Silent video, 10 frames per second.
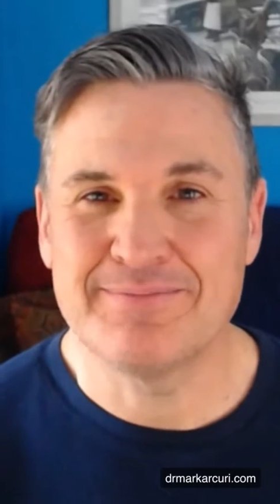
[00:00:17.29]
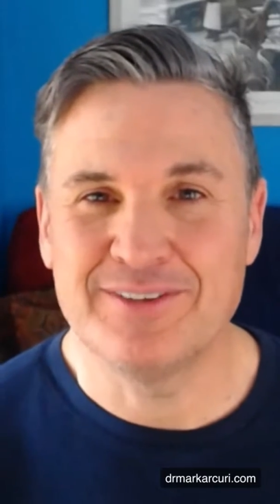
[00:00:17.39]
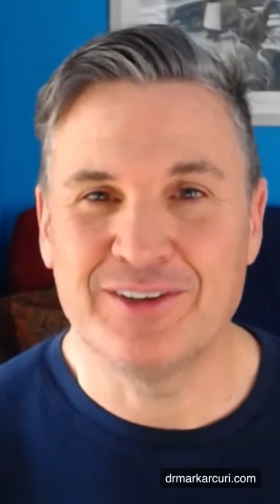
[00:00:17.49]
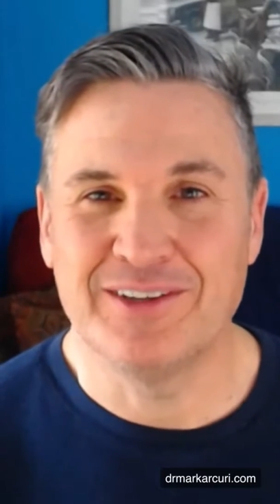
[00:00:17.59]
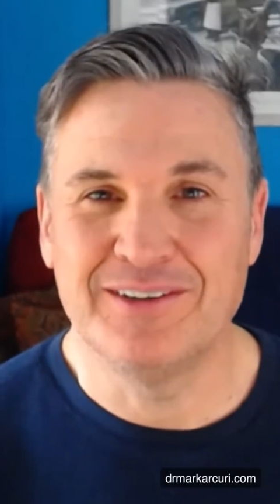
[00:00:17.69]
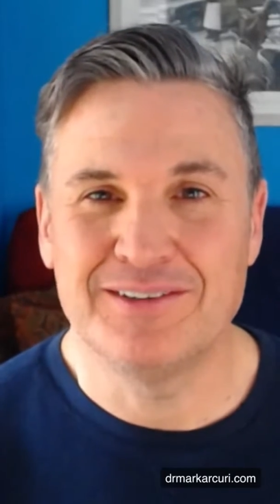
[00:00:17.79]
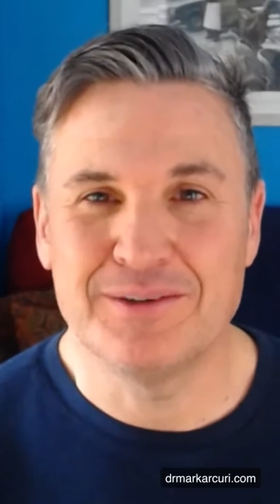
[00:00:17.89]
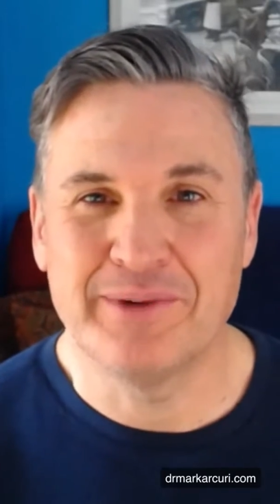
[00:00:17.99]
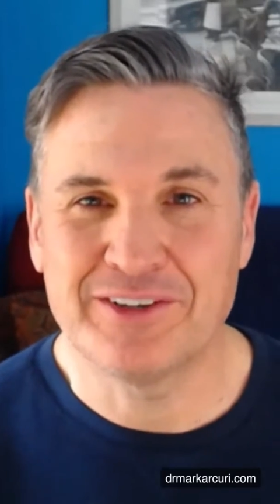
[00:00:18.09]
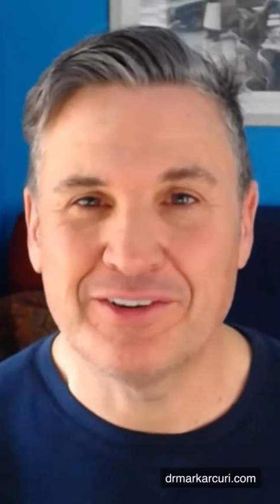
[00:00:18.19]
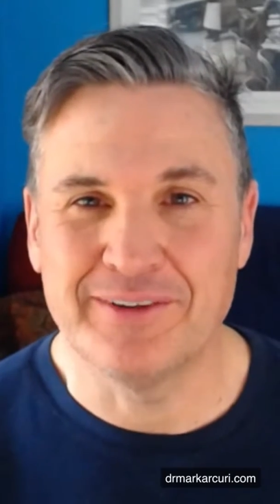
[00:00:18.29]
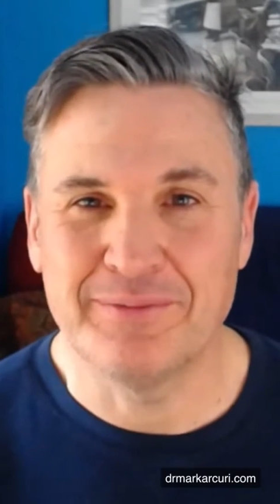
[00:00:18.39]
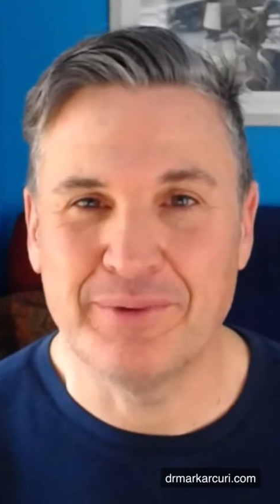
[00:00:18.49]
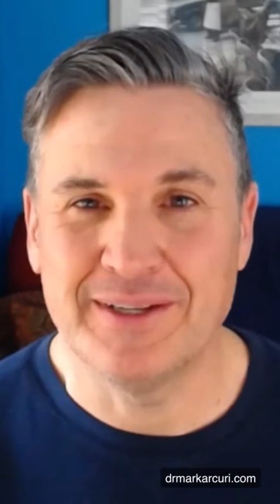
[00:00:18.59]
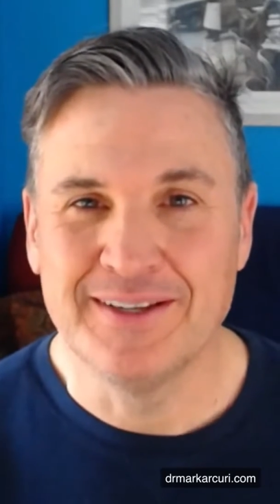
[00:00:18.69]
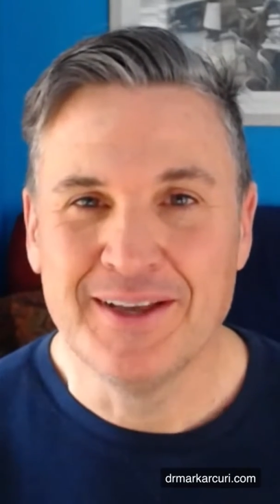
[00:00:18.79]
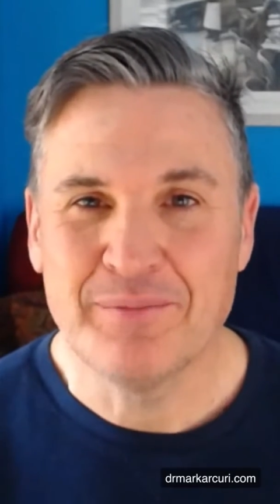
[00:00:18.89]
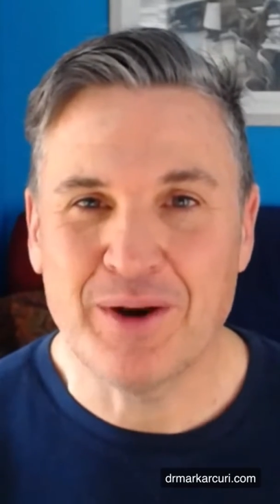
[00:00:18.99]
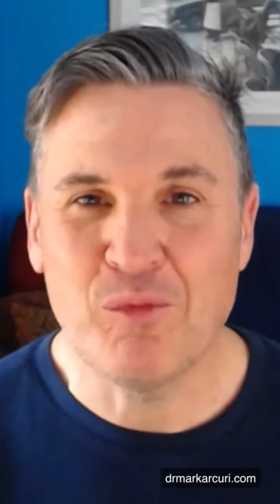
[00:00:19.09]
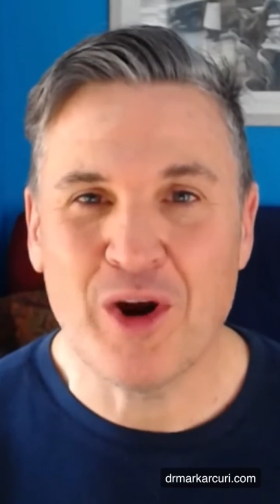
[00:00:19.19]
You can do too much of it, but
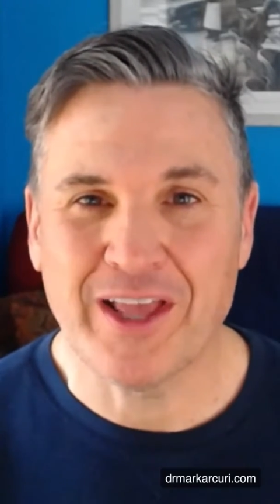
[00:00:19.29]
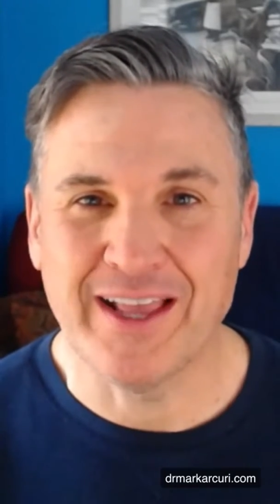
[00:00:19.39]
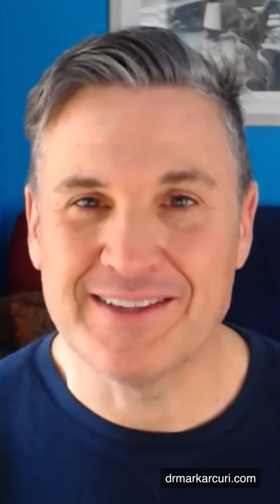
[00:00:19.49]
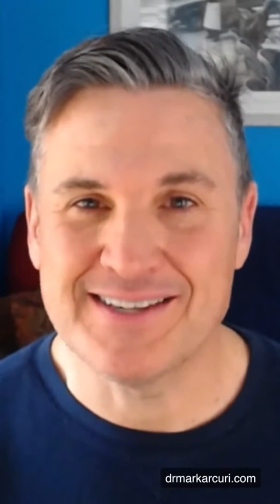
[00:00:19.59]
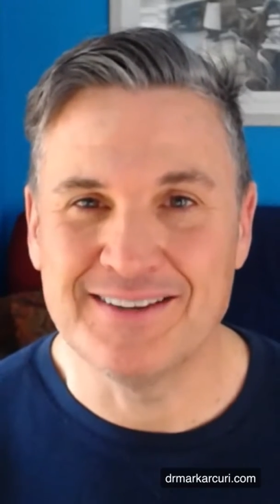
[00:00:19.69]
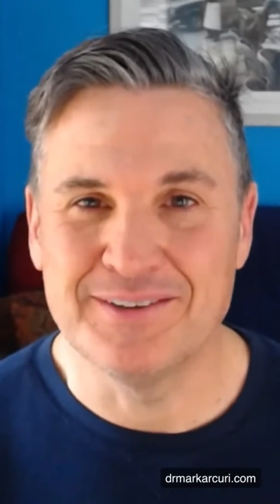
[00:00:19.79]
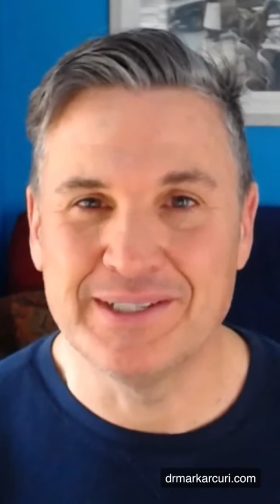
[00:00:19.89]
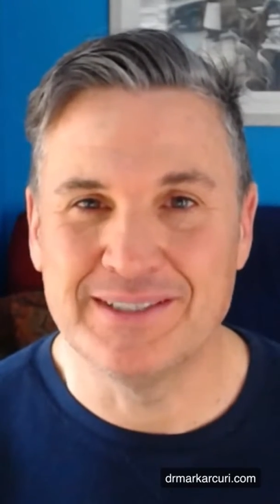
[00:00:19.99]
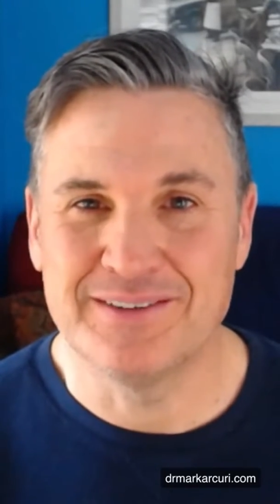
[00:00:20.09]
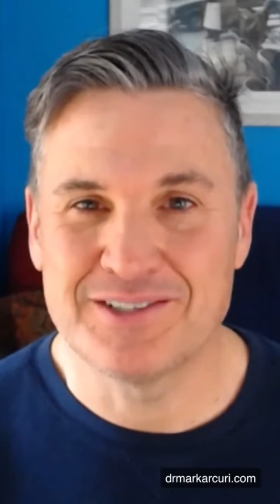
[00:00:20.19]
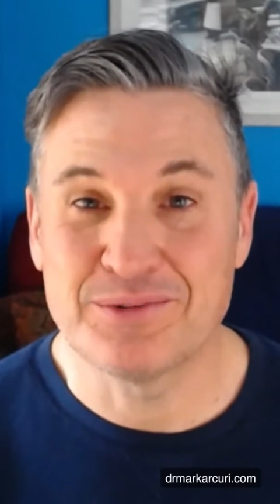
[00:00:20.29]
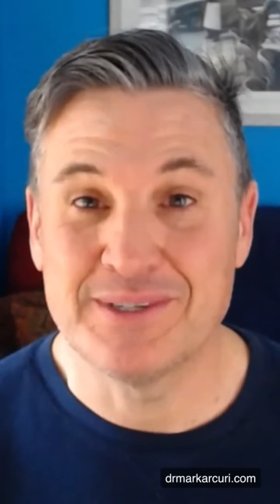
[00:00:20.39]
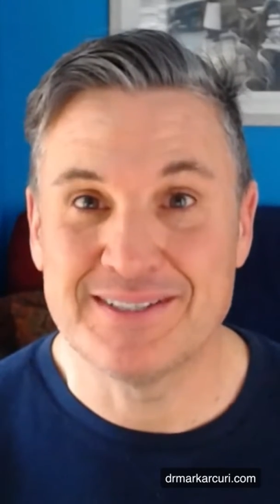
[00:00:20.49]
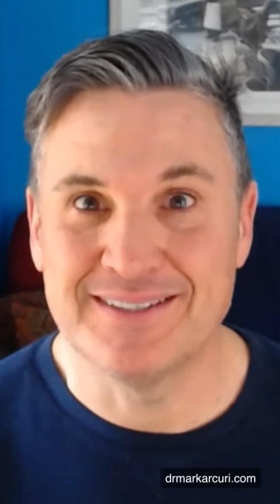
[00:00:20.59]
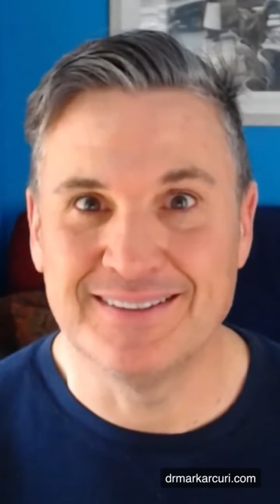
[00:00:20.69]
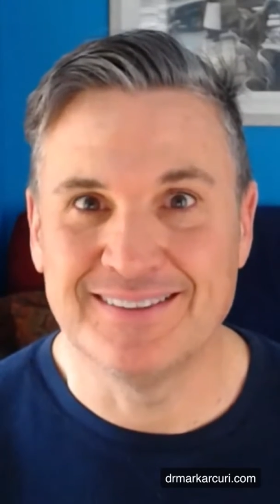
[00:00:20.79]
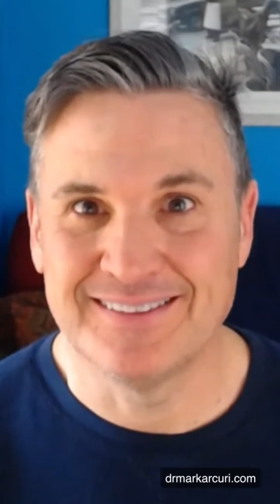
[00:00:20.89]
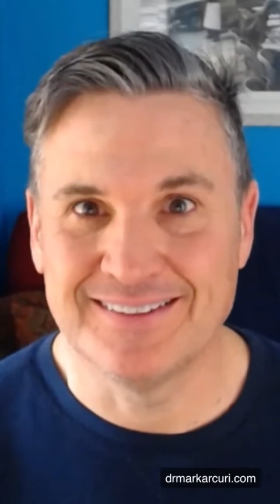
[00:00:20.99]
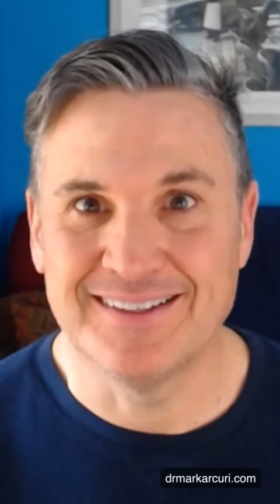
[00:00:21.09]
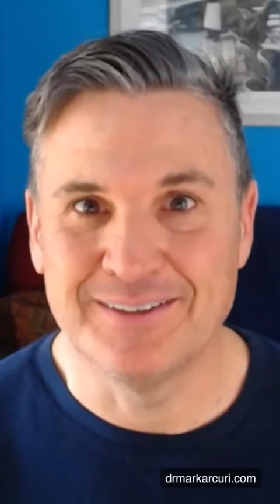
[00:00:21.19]
I'm working as I do it, and there's a reason
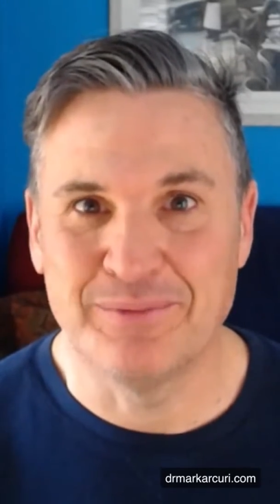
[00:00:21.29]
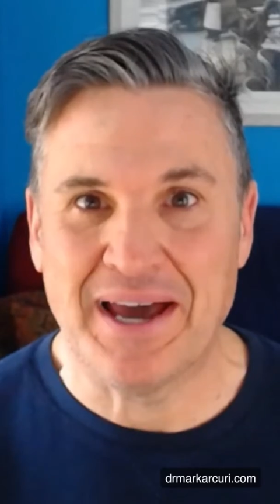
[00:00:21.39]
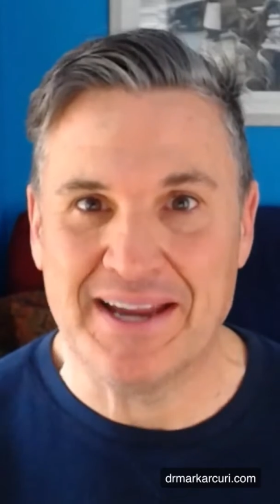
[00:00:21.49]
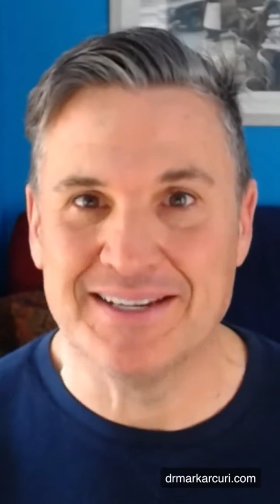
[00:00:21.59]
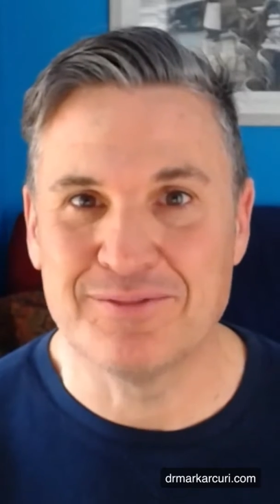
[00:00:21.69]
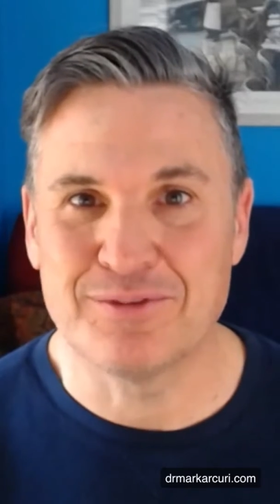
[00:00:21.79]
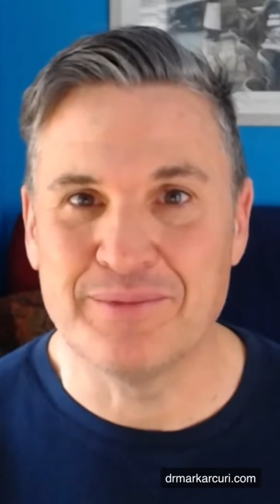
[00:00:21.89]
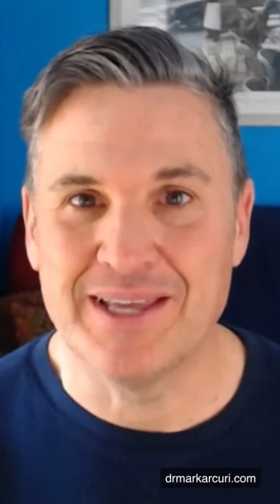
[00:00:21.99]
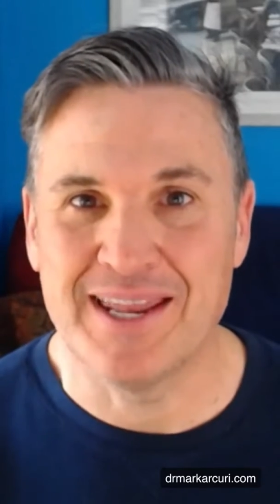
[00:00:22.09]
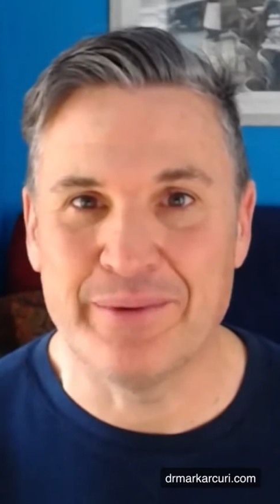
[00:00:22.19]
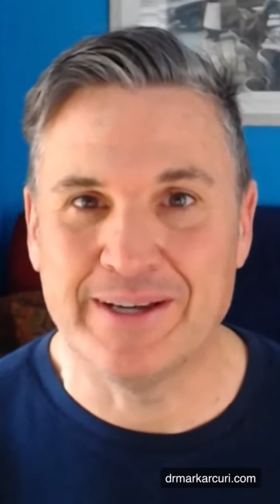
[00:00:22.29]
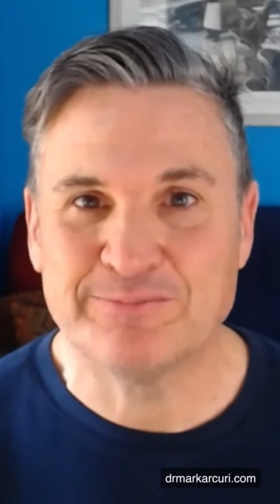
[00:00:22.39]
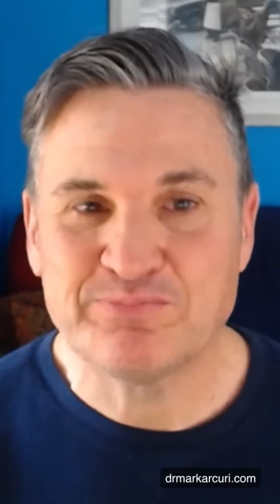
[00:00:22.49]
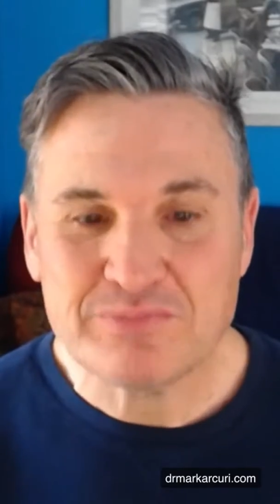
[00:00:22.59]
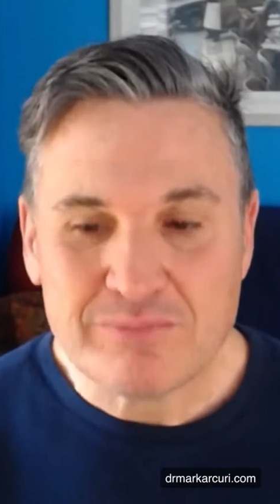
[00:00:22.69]
behind it for me anyway.